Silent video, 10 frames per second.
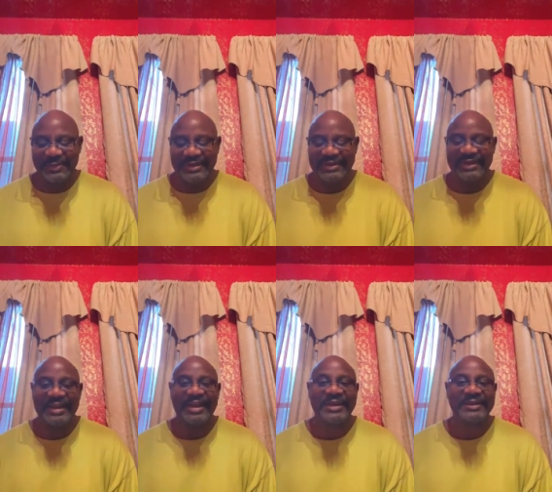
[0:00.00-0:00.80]
but
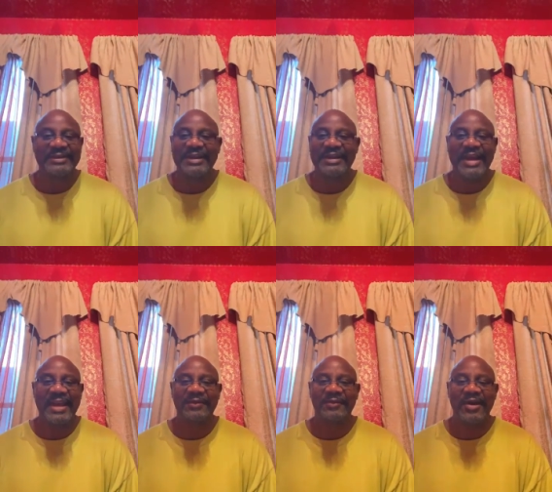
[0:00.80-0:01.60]
today until
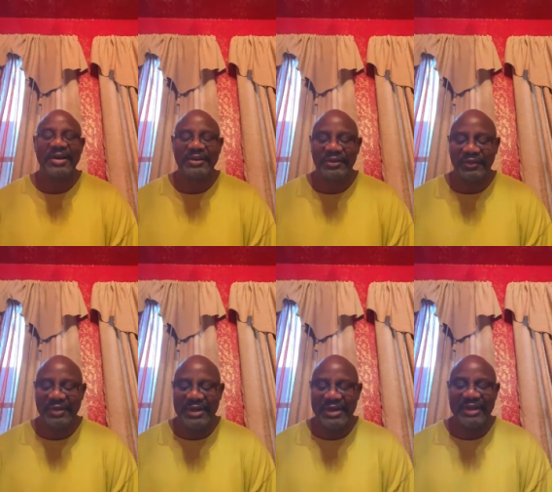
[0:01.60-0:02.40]

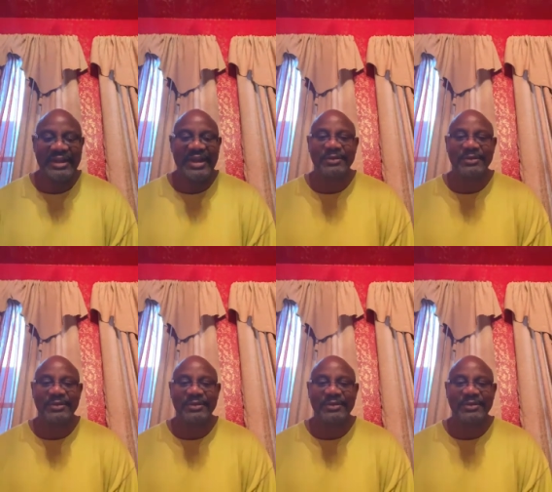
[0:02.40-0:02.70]
8.43, nothing.